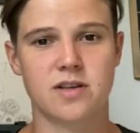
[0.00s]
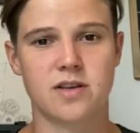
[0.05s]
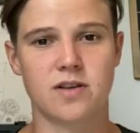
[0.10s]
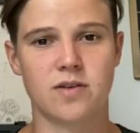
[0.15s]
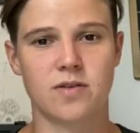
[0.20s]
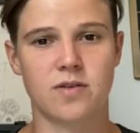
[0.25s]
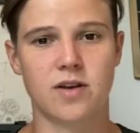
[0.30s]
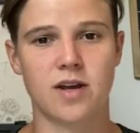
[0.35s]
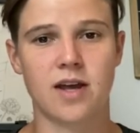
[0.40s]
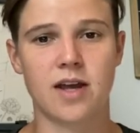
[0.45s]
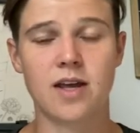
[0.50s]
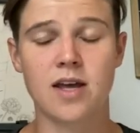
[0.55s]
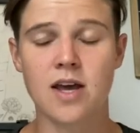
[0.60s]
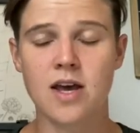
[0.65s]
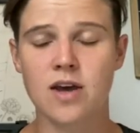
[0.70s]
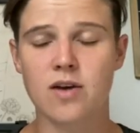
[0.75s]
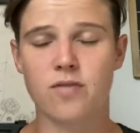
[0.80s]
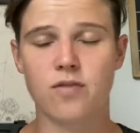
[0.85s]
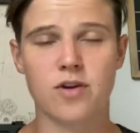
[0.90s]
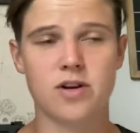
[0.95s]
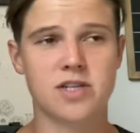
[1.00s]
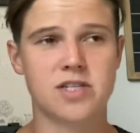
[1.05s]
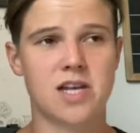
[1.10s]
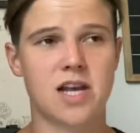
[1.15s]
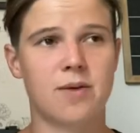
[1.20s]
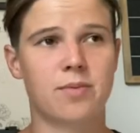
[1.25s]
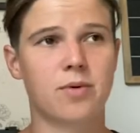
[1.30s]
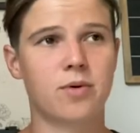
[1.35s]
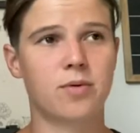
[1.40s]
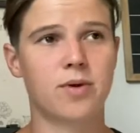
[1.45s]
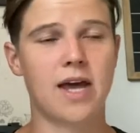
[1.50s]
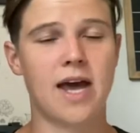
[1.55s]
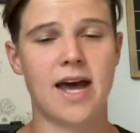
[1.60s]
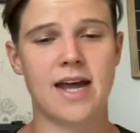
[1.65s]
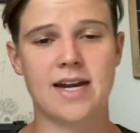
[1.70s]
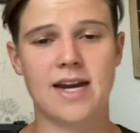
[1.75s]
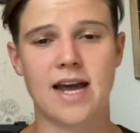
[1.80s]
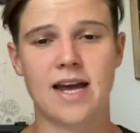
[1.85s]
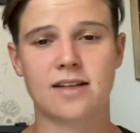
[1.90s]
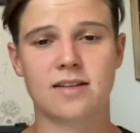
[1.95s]
Okay, for example, we
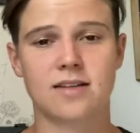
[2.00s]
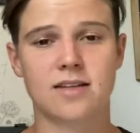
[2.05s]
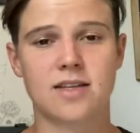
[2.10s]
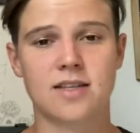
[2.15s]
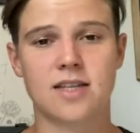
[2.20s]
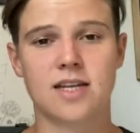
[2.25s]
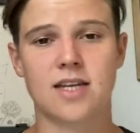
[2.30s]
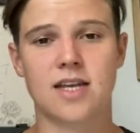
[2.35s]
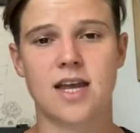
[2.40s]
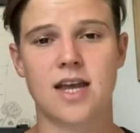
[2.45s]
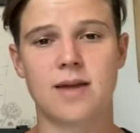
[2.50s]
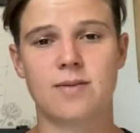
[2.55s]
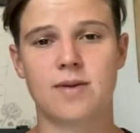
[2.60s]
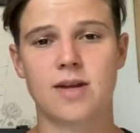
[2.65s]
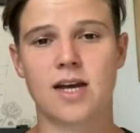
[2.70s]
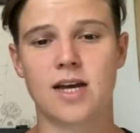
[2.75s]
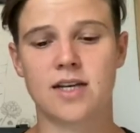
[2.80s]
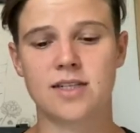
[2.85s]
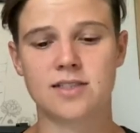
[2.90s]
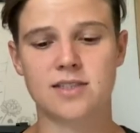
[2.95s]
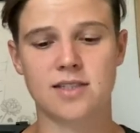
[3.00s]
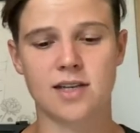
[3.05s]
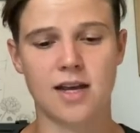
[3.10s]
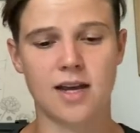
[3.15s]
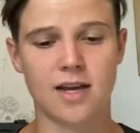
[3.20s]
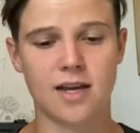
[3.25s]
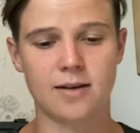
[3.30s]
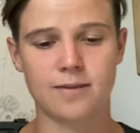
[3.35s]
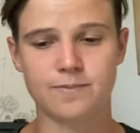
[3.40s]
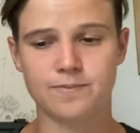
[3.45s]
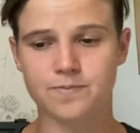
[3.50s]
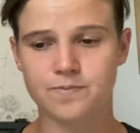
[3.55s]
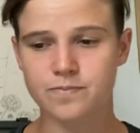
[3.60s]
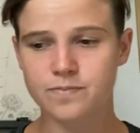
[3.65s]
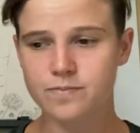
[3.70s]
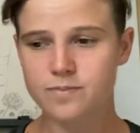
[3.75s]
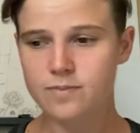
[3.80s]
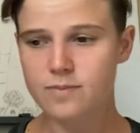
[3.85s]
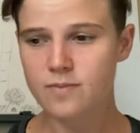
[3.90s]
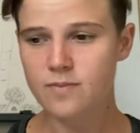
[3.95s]
had an athlete that came to us and
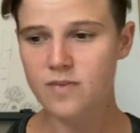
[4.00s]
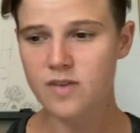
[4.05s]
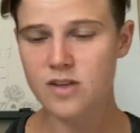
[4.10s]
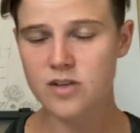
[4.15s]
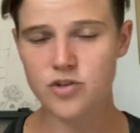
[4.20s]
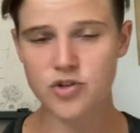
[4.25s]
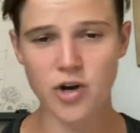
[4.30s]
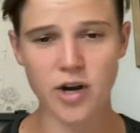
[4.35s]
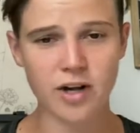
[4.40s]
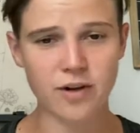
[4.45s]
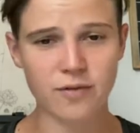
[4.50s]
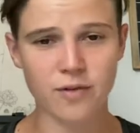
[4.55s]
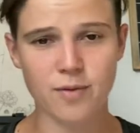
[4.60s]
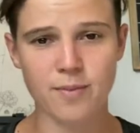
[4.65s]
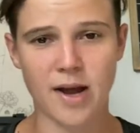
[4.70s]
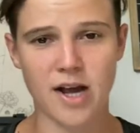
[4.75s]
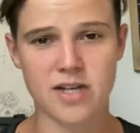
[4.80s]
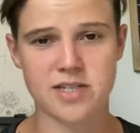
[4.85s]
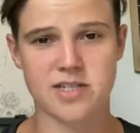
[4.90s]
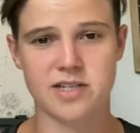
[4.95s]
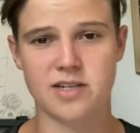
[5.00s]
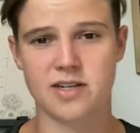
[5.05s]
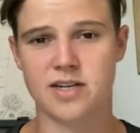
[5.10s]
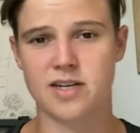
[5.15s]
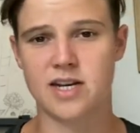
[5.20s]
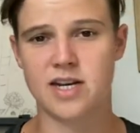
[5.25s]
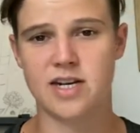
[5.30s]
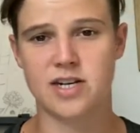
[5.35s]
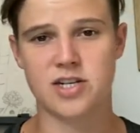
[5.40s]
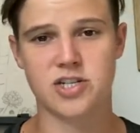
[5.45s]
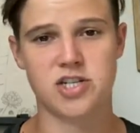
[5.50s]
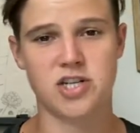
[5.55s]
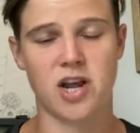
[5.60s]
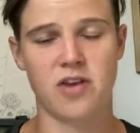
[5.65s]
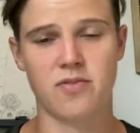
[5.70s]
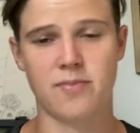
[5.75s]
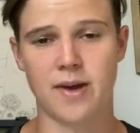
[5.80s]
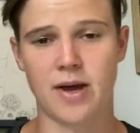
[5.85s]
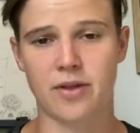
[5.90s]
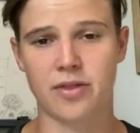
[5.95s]
training for Boston needed to
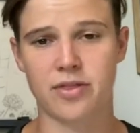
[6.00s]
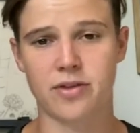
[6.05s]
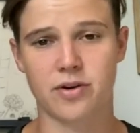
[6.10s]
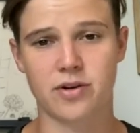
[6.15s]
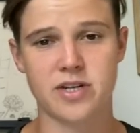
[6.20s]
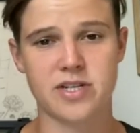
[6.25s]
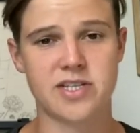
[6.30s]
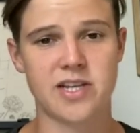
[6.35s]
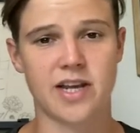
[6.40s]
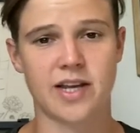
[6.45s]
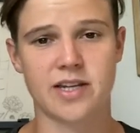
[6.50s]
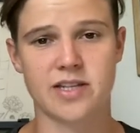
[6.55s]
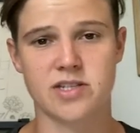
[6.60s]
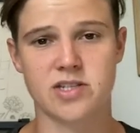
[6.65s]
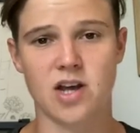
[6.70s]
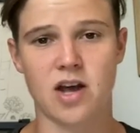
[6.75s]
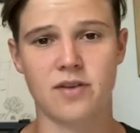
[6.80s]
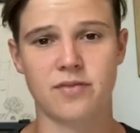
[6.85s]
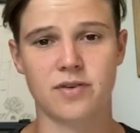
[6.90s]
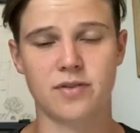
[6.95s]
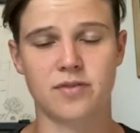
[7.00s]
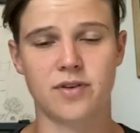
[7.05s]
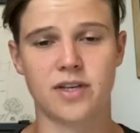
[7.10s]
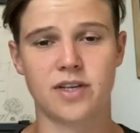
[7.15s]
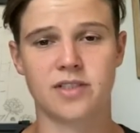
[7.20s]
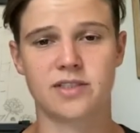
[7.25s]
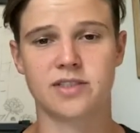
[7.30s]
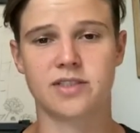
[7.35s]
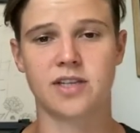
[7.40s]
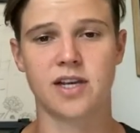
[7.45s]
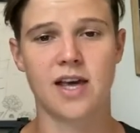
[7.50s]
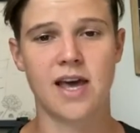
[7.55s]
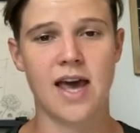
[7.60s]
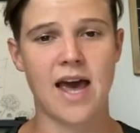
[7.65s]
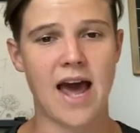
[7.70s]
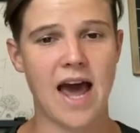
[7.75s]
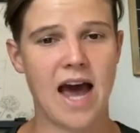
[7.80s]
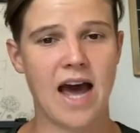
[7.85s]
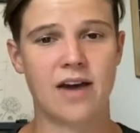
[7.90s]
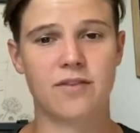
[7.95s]
shave about 30 seconds off of his
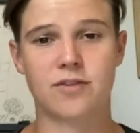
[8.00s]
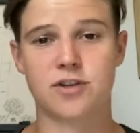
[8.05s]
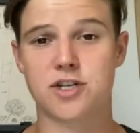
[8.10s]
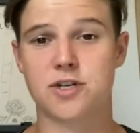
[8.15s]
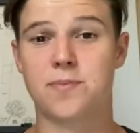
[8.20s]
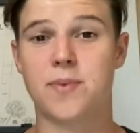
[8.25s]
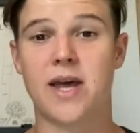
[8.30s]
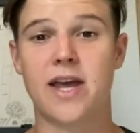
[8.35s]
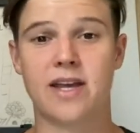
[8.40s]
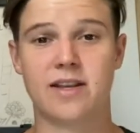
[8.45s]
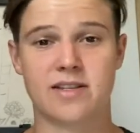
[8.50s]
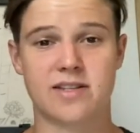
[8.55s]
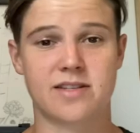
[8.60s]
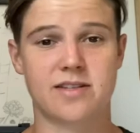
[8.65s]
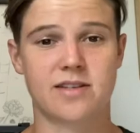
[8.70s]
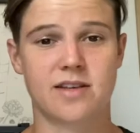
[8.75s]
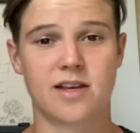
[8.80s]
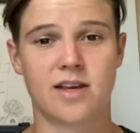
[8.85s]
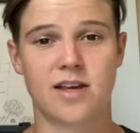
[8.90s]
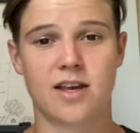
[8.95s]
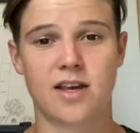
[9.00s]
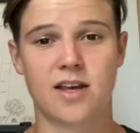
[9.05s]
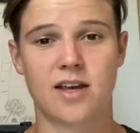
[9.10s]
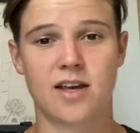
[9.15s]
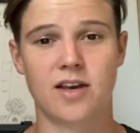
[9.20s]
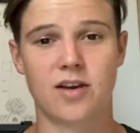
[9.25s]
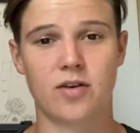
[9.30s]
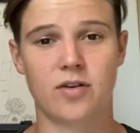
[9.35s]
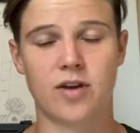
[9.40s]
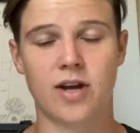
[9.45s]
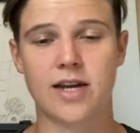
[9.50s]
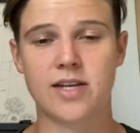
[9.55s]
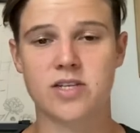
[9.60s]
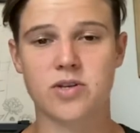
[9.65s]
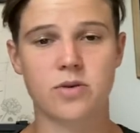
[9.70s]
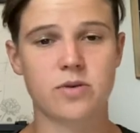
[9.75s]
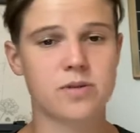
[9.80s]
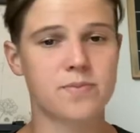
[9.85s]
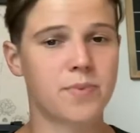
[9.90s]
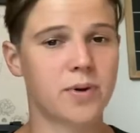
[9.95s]
average pace. Okay,
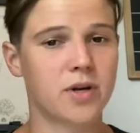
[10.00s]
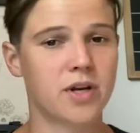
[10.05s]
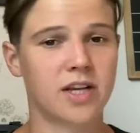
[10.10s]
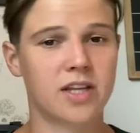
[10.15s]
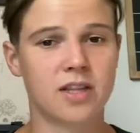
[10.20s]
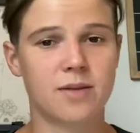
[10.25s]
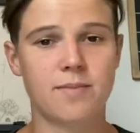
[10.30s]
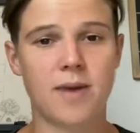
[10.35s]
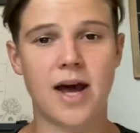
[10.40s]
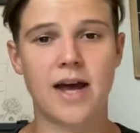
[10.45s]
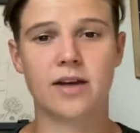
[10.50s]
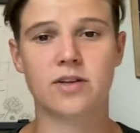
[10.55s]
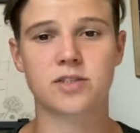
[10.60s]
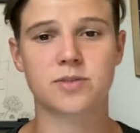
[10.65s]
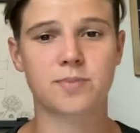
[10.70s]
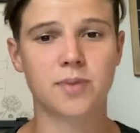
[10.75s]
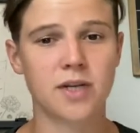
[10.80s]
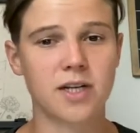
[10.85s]
so he was putting in the miles.